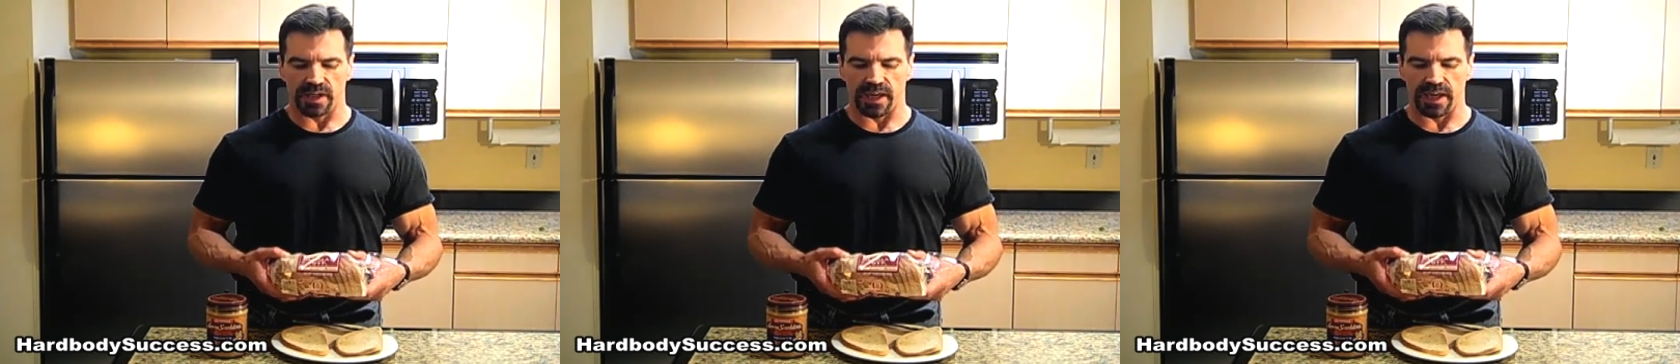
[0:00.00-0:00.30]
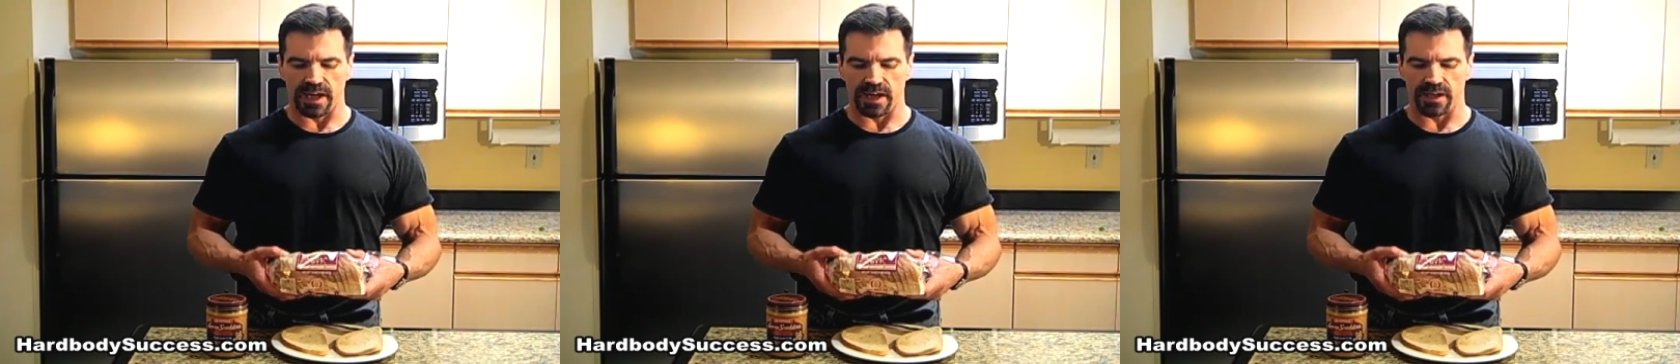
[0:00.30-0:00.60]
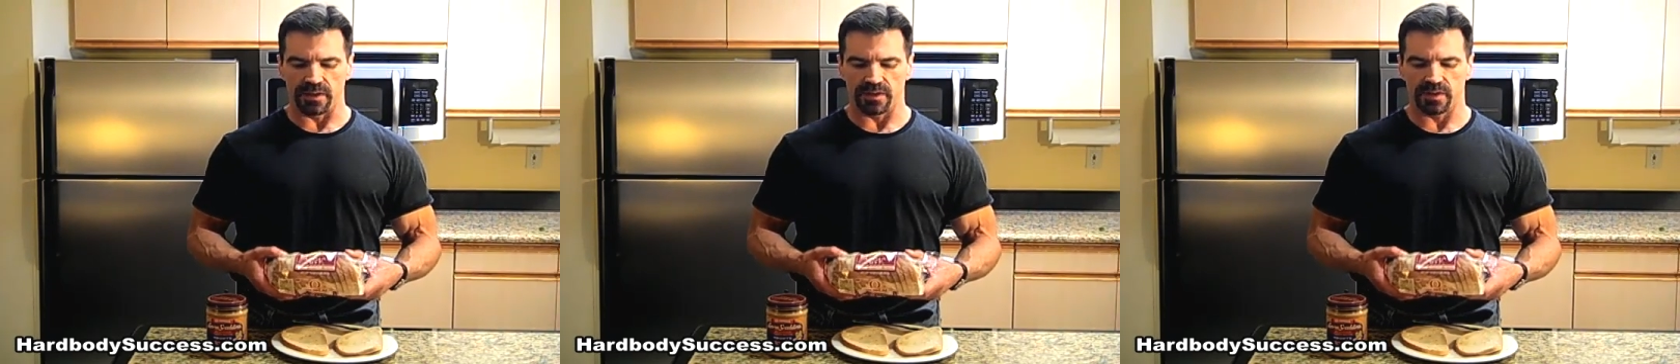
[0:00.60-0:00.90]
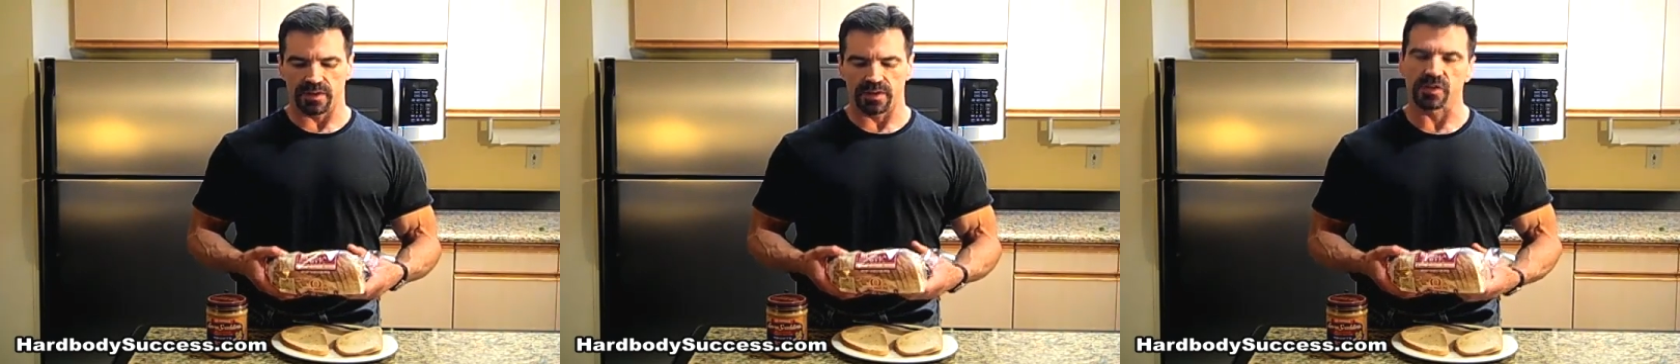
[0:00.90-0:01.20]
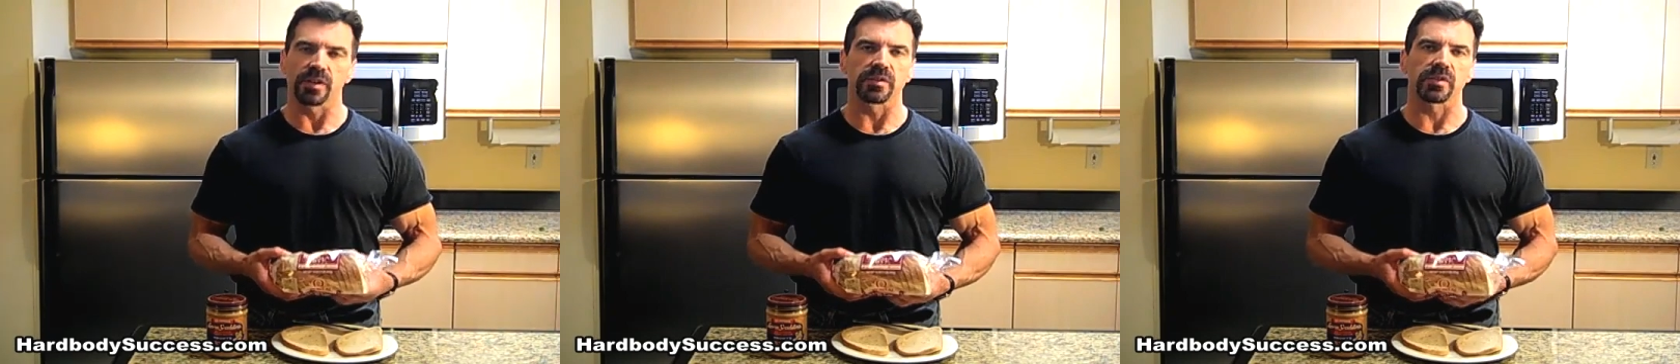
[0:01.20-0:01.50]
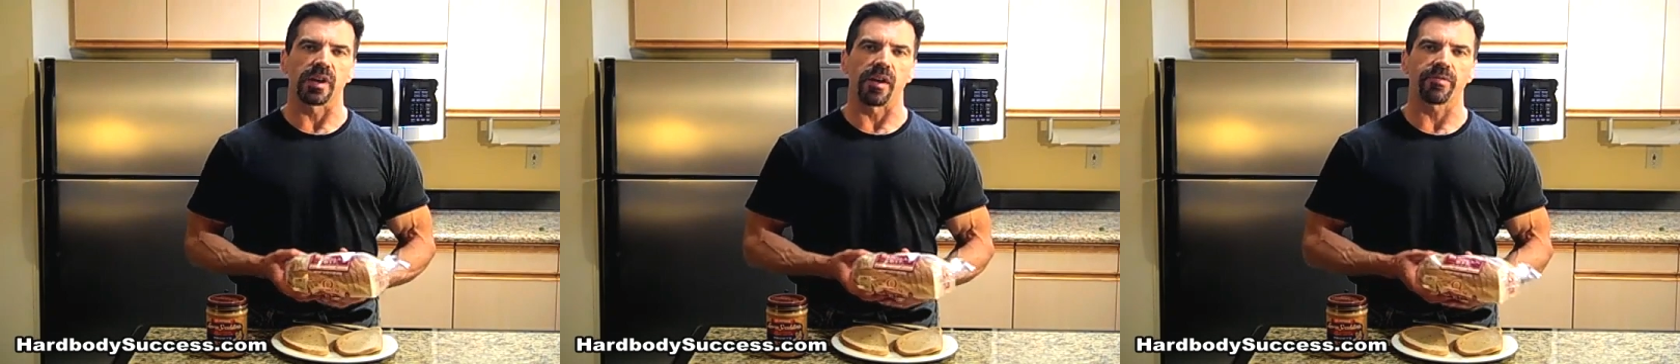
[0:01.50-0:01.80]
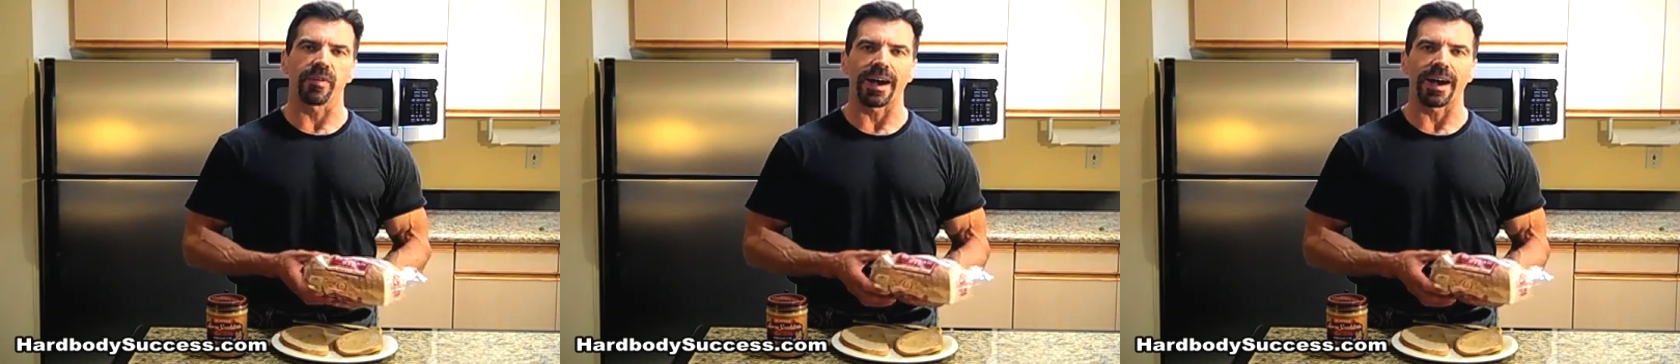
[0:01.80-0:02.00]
and it's good stuff.